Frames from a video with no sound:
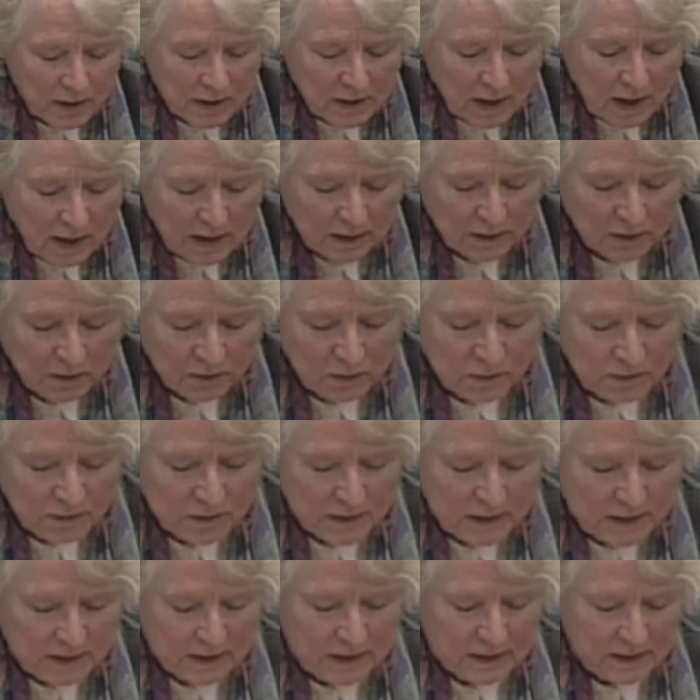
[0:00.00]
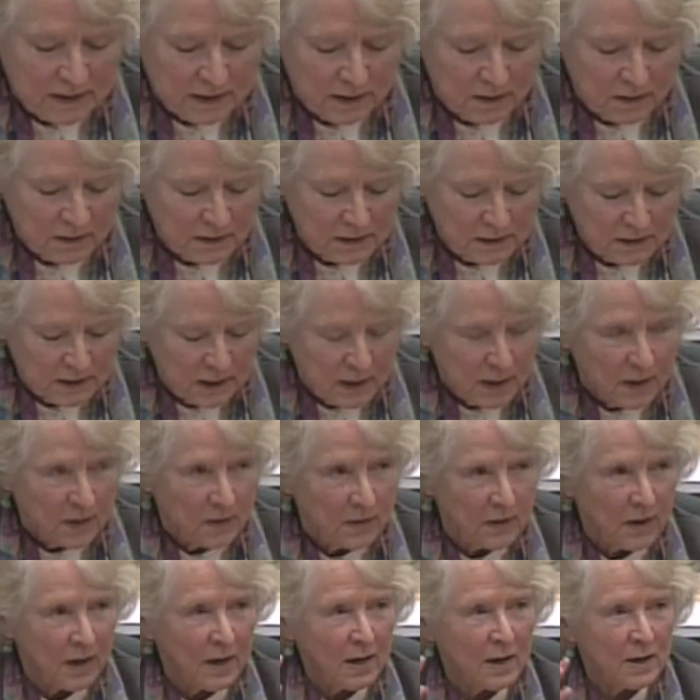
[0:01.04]
But I do think that there is,
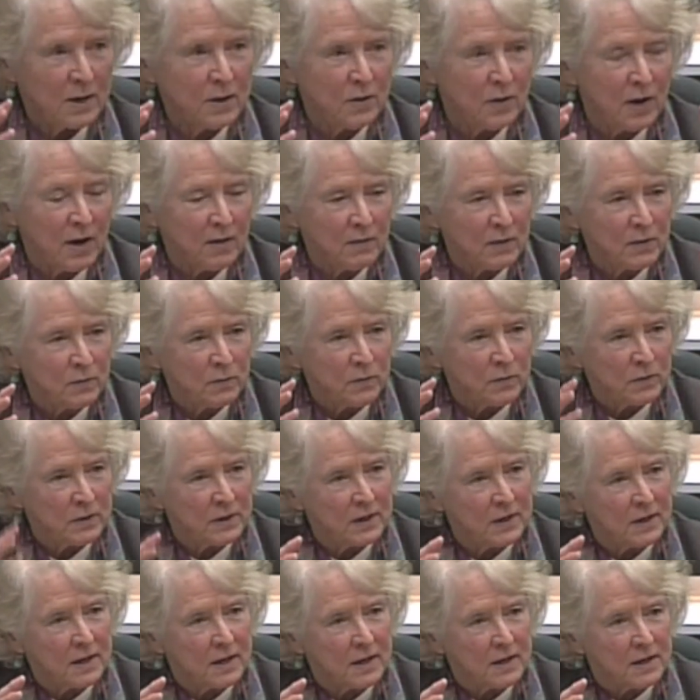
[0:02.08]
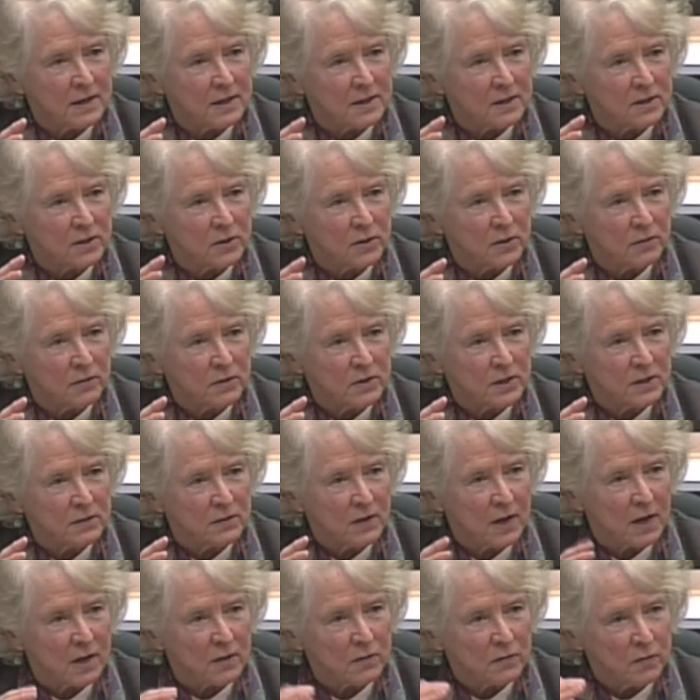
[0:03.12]
having litigated against the University
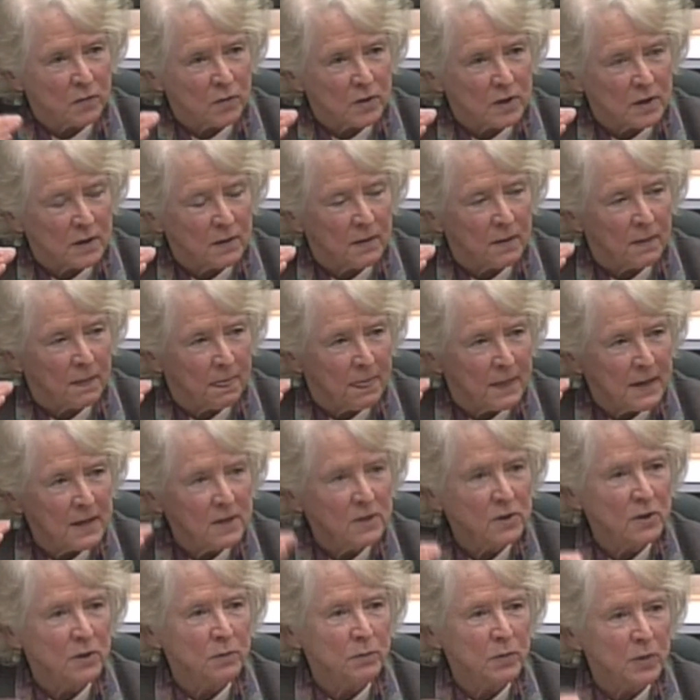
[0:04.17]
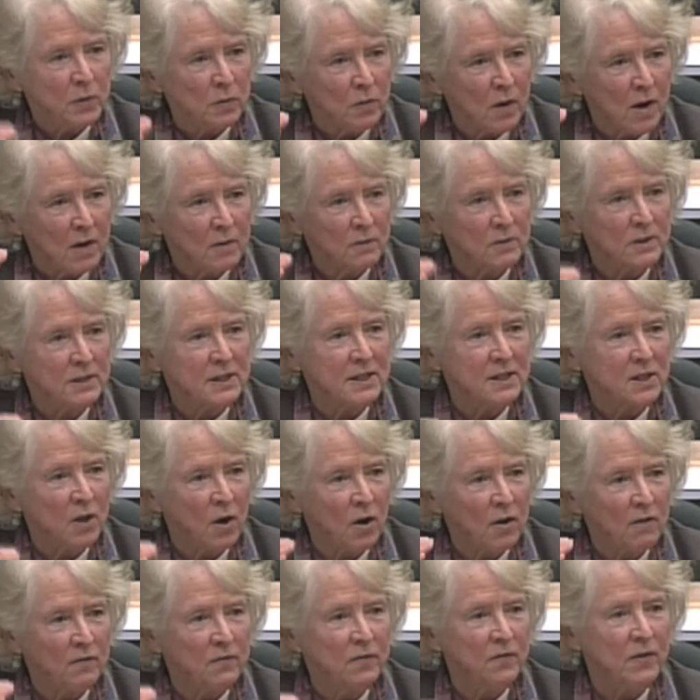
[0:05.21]
of California, these bureaucracies
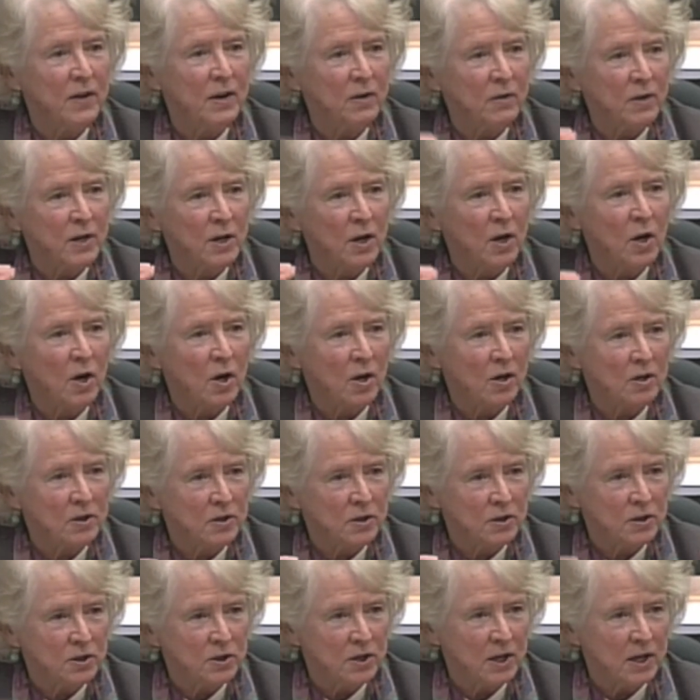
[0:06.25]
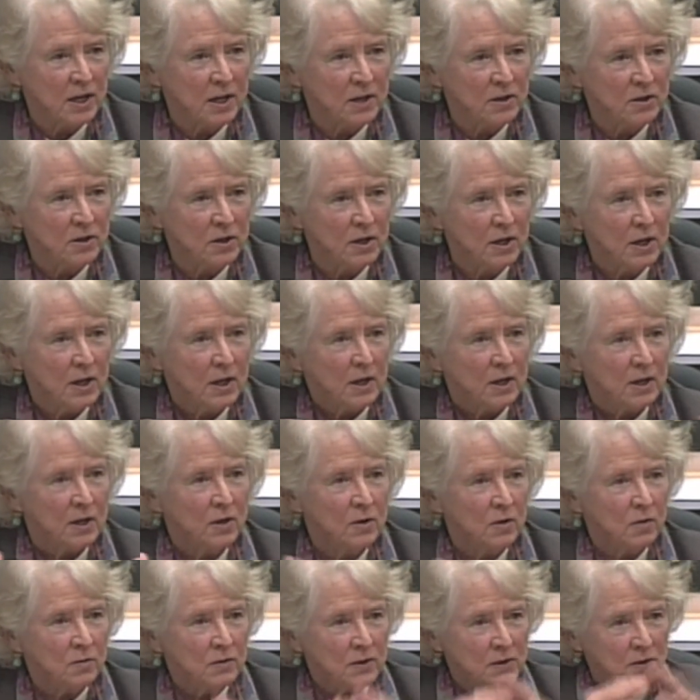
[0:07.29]
are very hard to change.
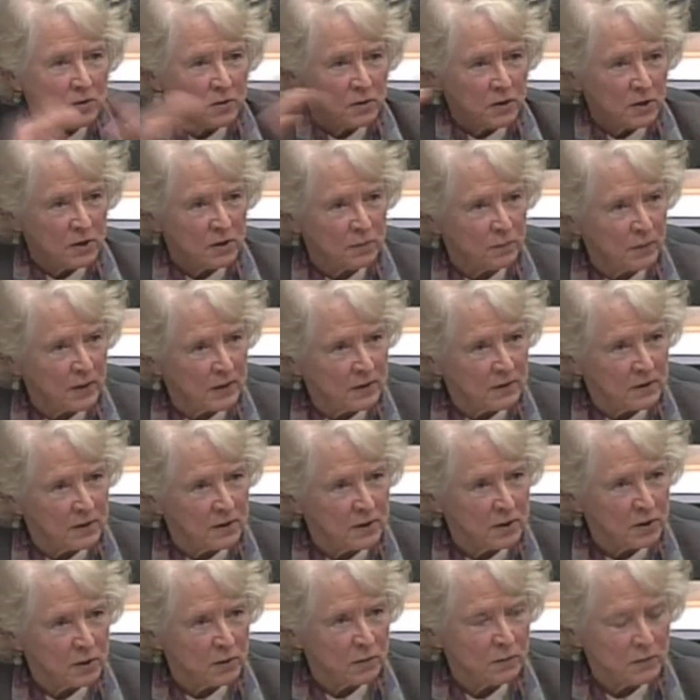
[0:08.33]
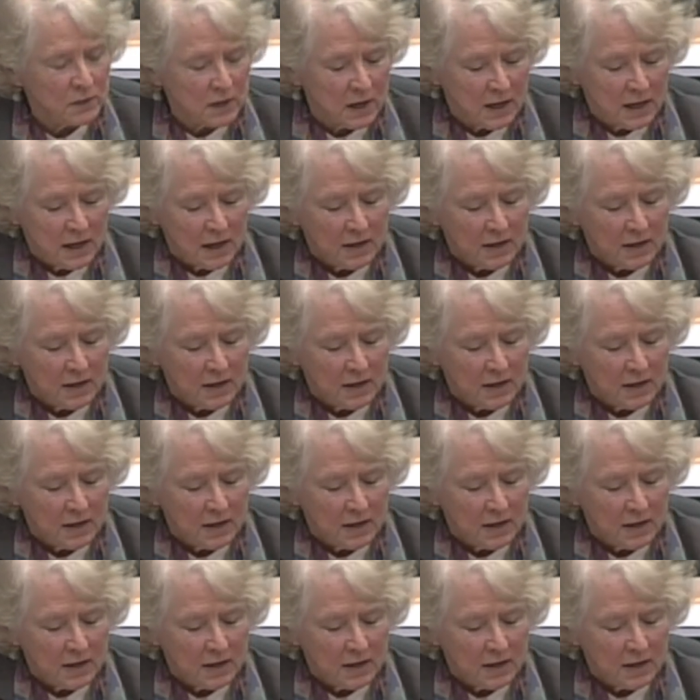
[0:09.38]
These are big systems.